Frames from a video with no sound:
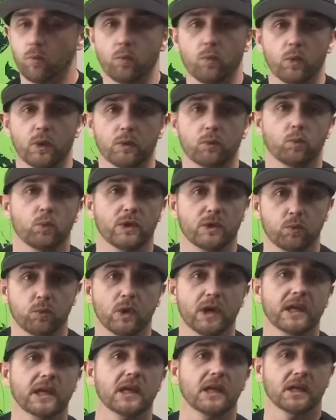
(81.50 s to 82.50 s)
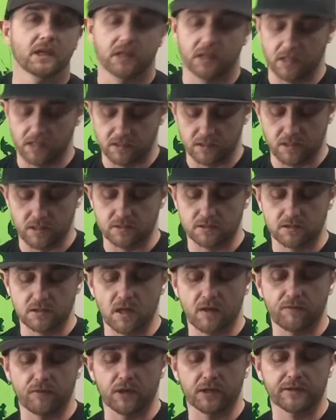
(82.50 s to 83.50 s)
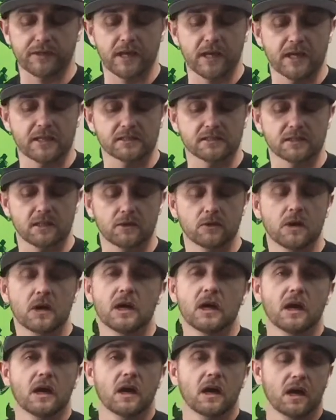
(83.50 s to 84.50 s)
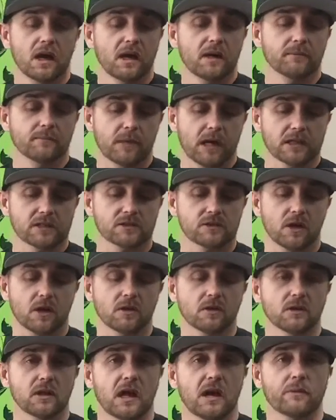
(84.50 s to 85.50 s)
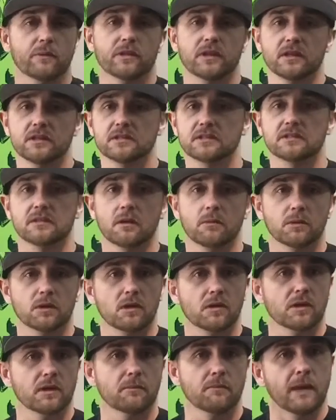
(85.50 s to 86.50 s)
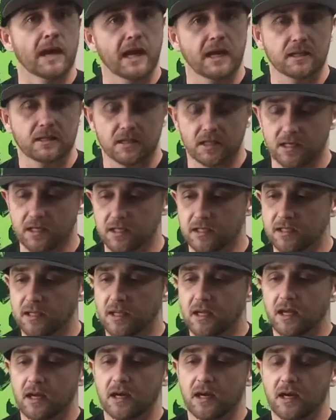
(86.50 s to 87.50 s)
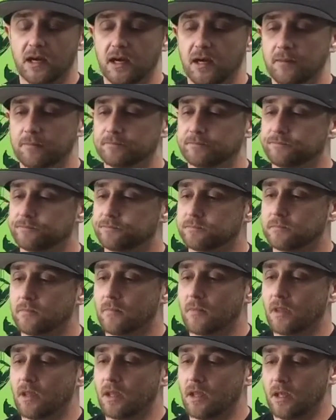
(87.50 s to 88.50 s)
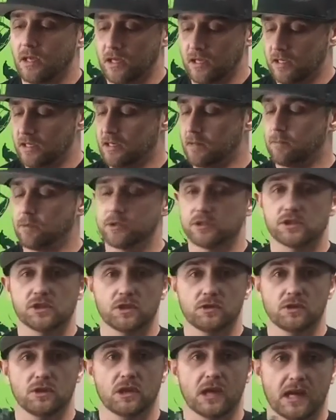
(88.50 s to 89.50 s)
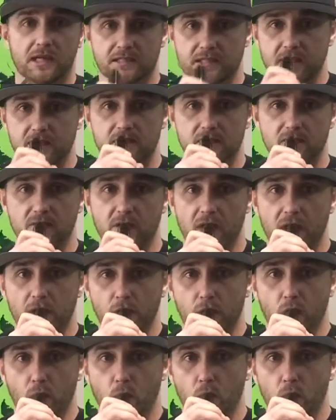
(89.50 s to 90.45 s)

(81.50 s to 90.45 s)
with wicking and stuff like that. So I struggled a lot with this. Stumbled on it. Matt did it. And I'm going to show you guys how to do that.